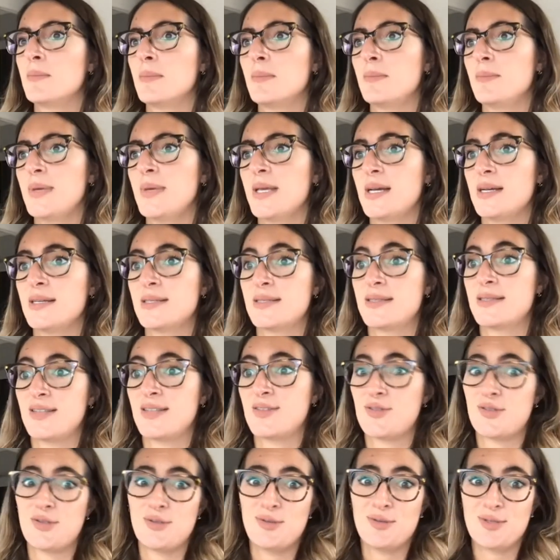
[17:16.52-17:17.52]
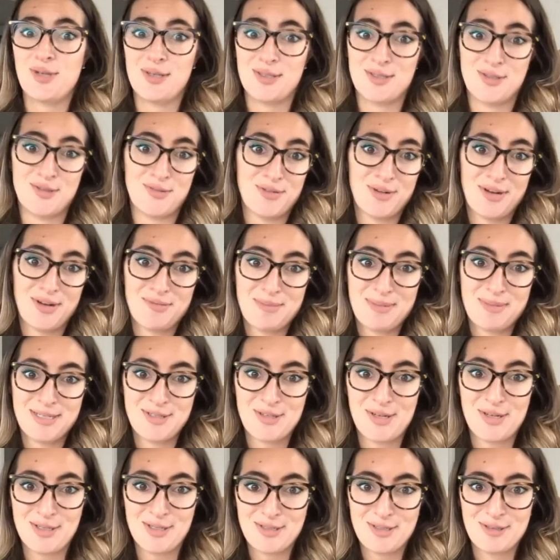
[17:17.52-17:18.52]
because that's who you're talking to. If you don't know who they
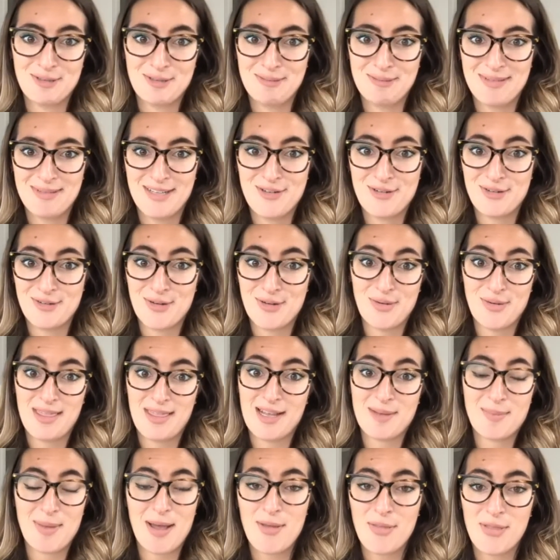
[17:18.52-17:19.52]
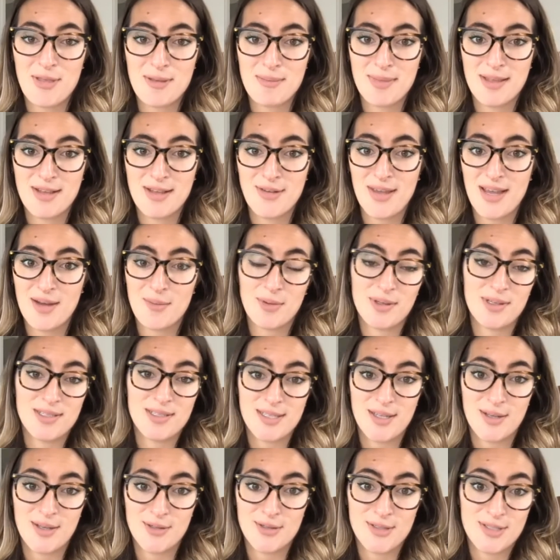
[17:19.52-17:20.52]
talk to and you don't know anything about them, then you can't really
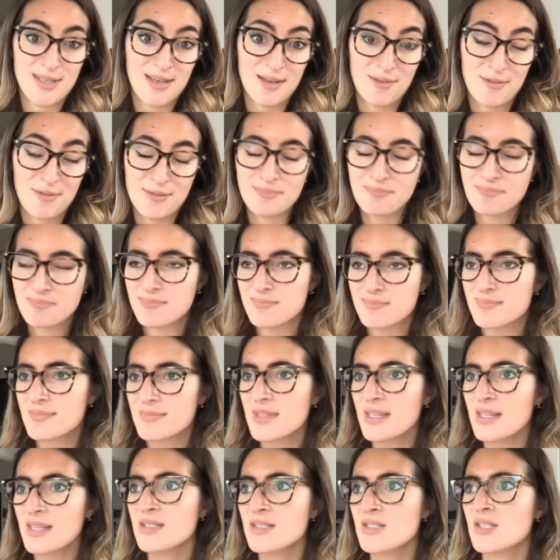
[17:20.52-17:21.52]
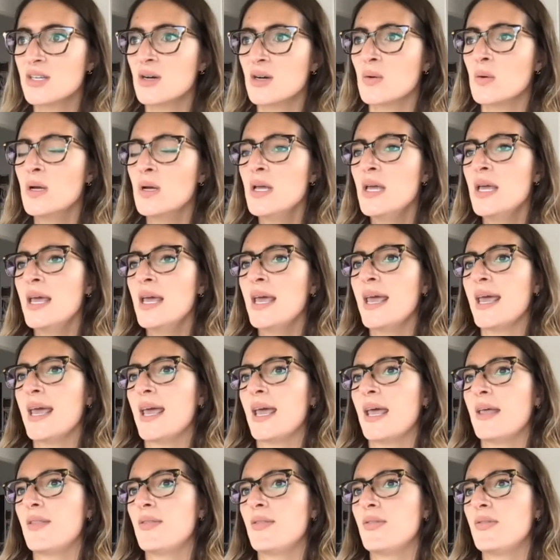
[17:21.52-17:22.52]
sell your stuff. So
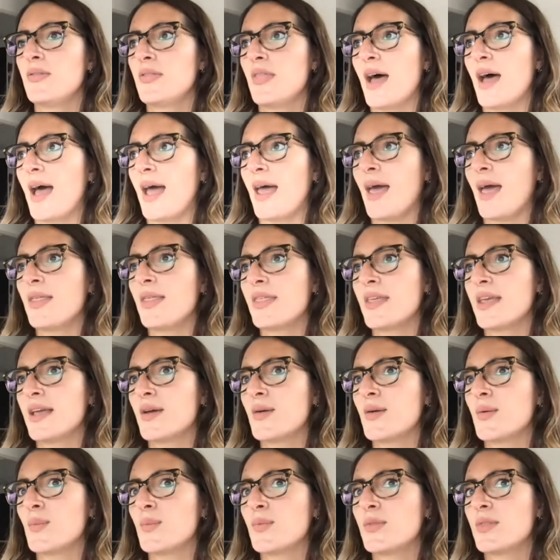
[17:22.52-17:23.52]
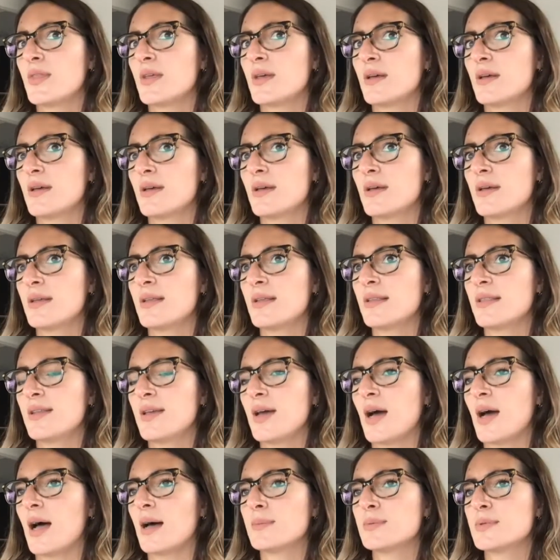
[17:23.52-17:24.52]
I think the
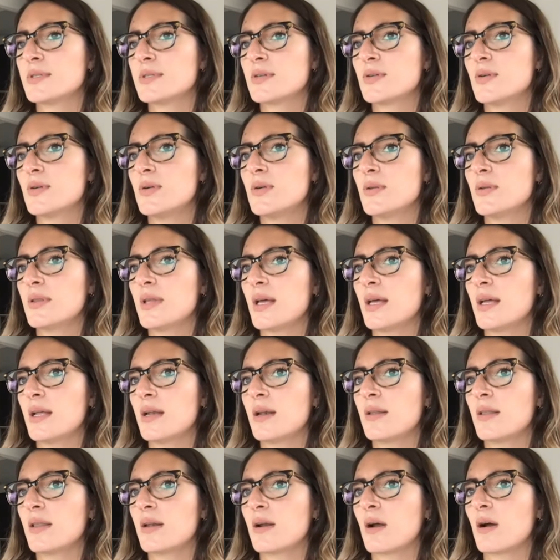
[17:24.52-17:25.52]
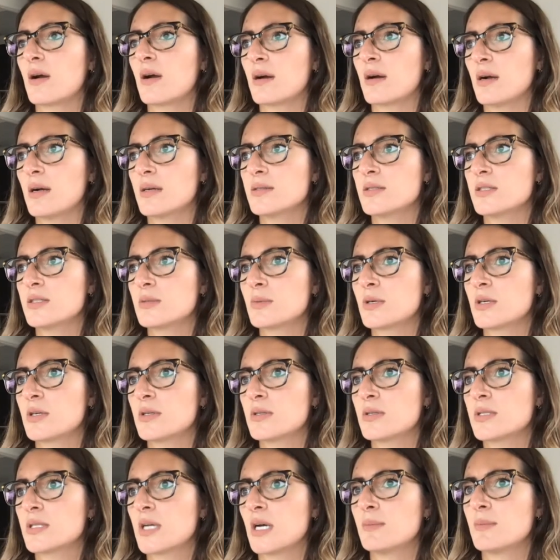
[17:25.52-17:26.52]
obstacle that our
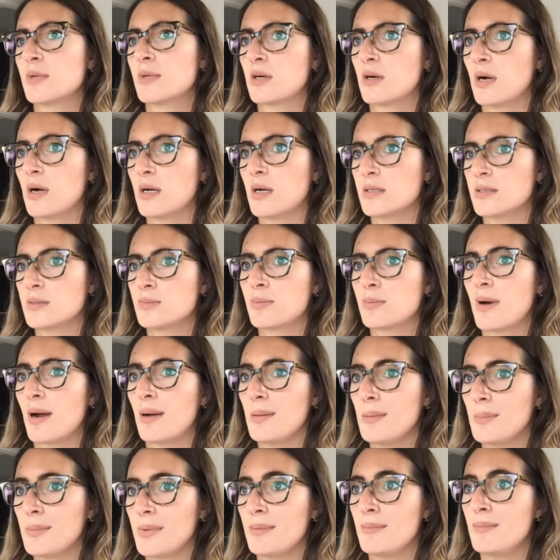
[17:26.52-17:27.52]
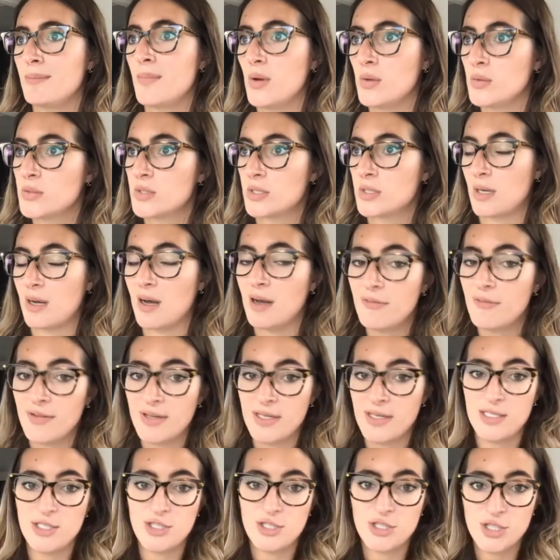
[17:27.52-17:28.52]
customers come across probably most often
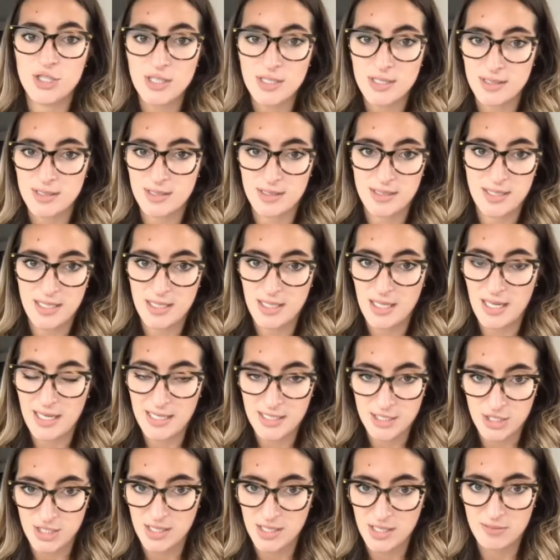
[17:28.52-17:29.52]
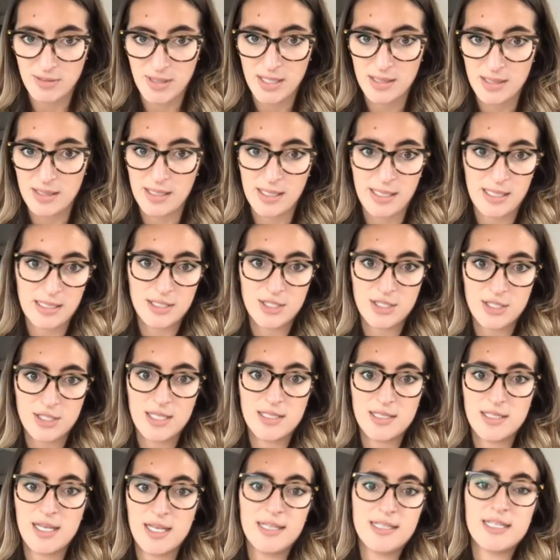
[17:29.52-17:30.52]
is just the data hygiene, right? Like it's
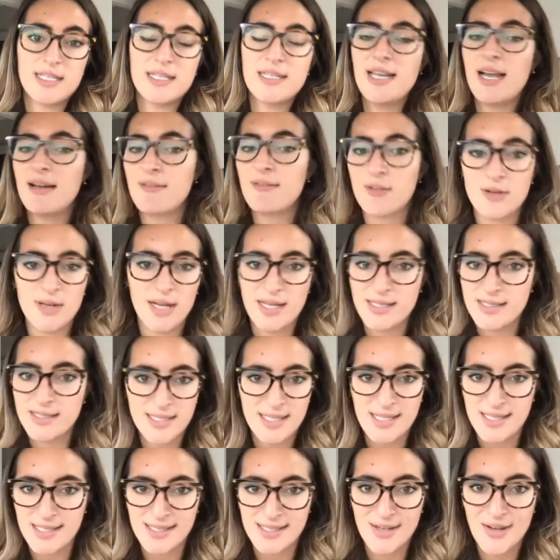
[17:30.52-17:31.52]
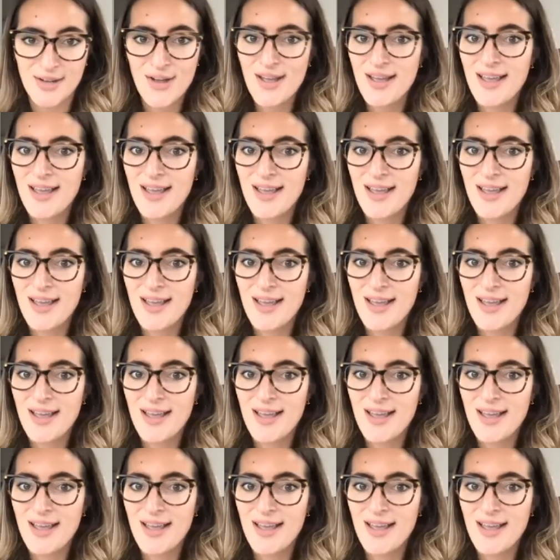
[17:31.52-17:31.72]
a never ending